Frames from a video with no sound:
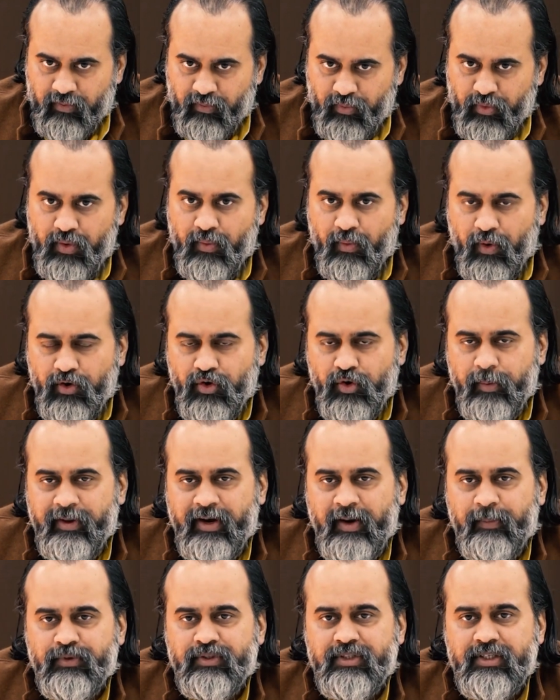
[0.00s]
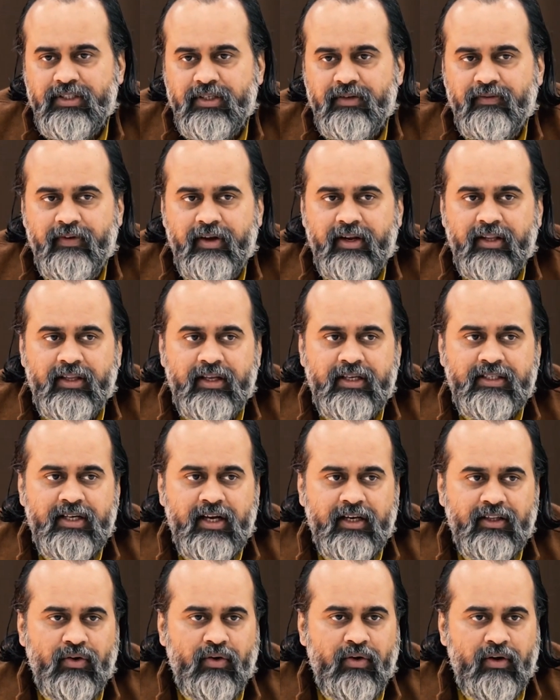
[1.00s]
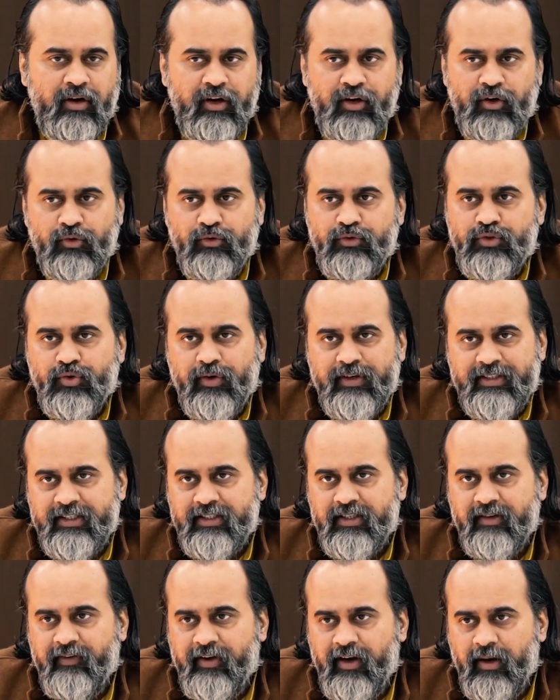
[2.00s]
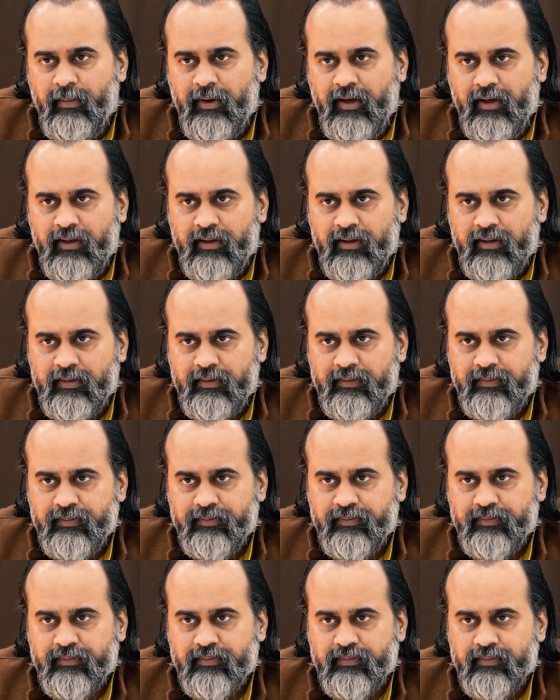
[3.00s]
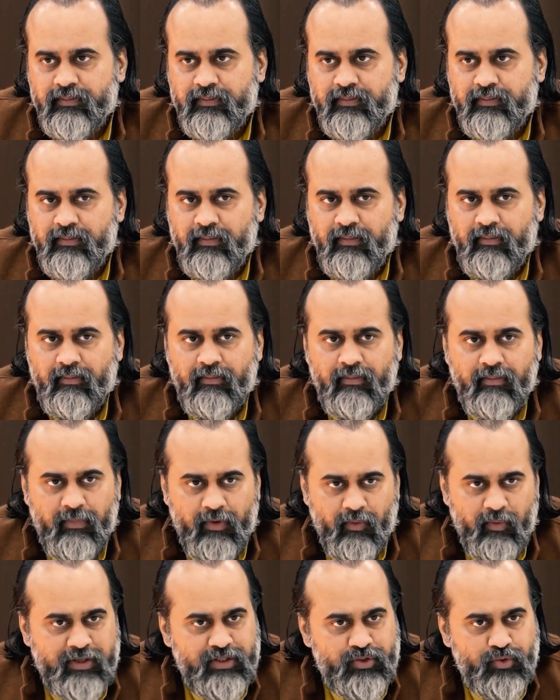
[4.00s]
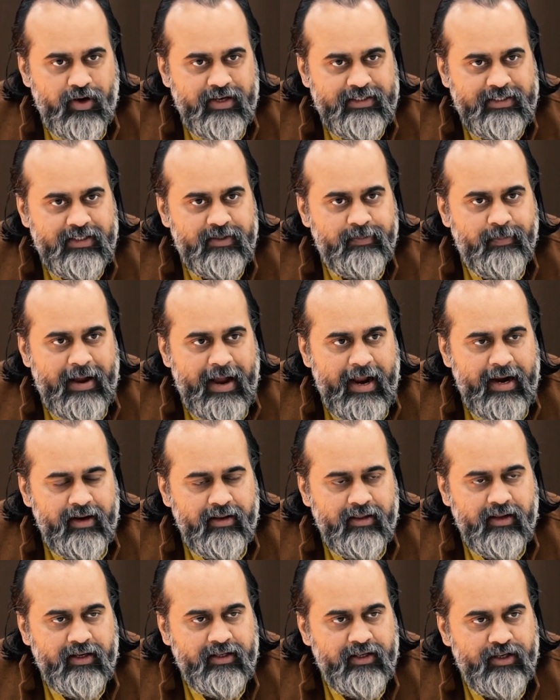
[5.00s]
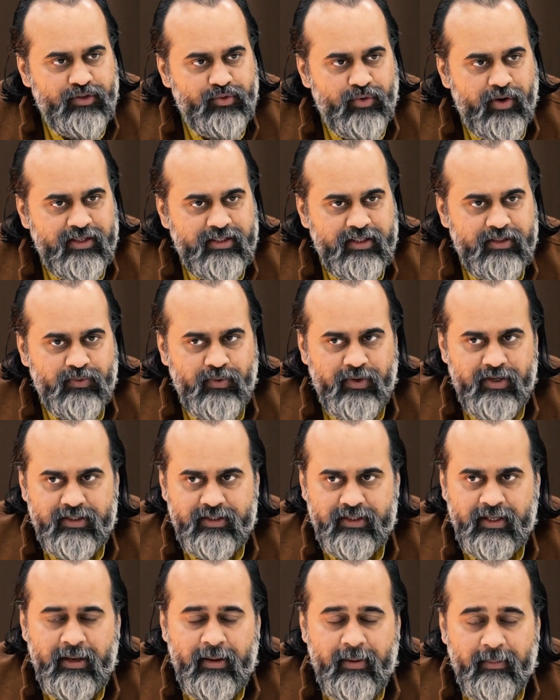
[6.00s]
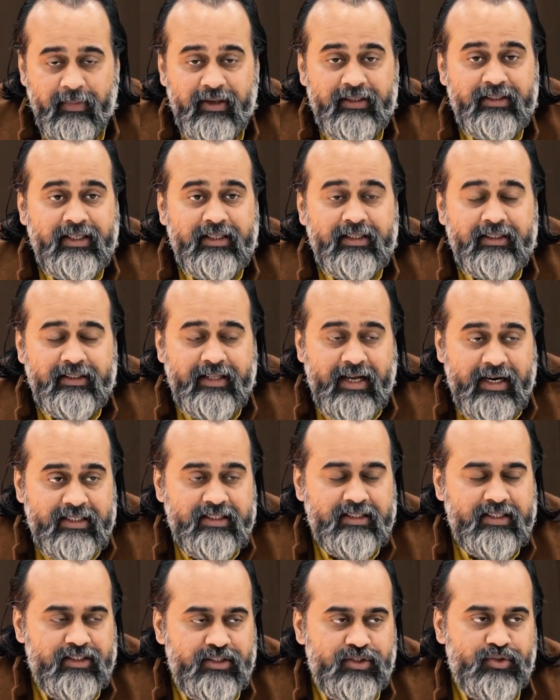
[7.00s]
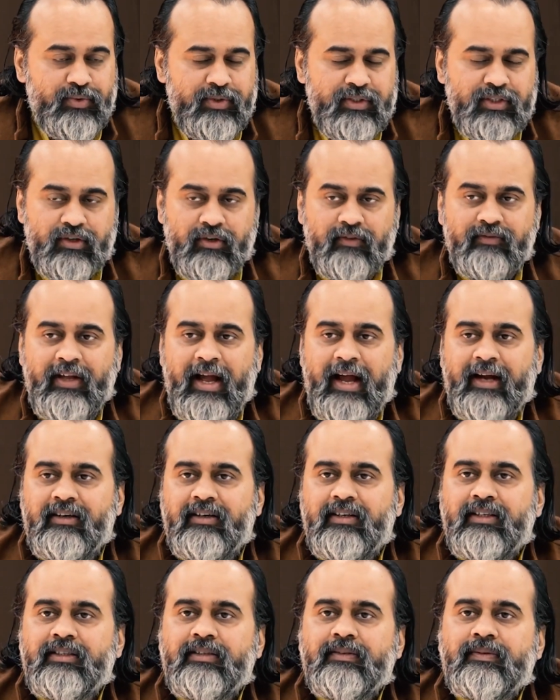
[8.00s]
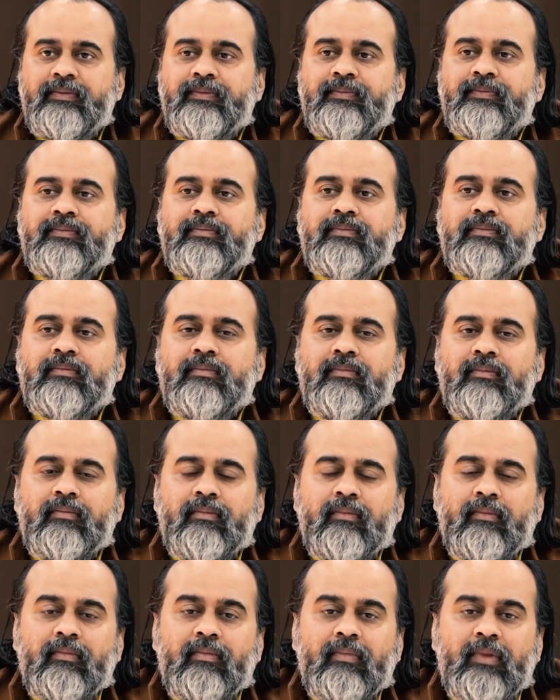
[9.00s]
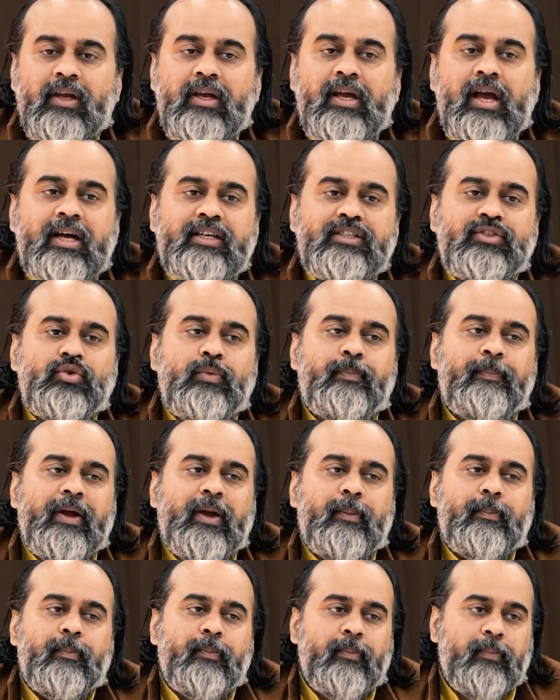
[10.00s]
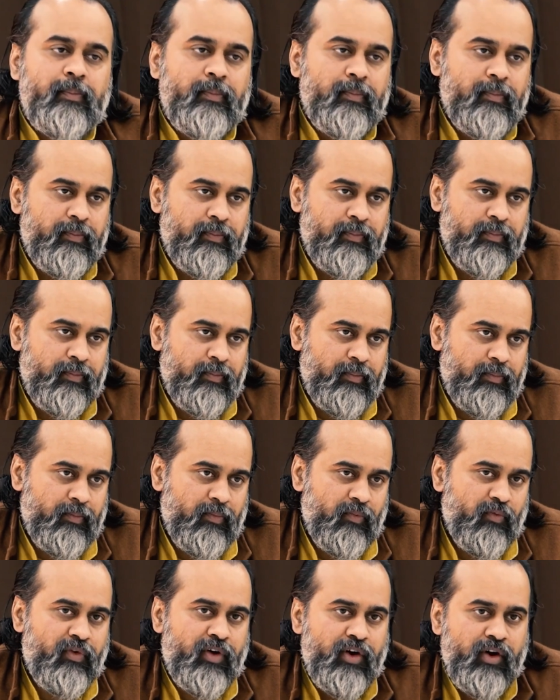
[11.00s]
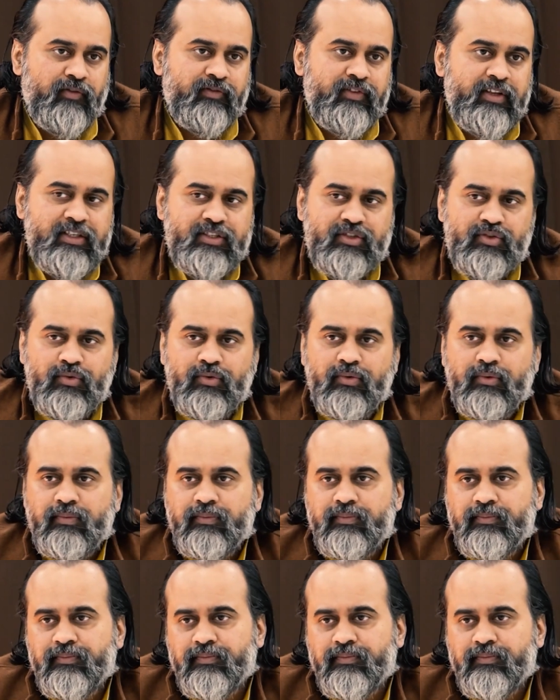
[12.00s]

Would you want to be in a position where these are the only two choices available? One choice is bad, the other choice is worse. But then that's the situation of the actor. He has to pick one of these two.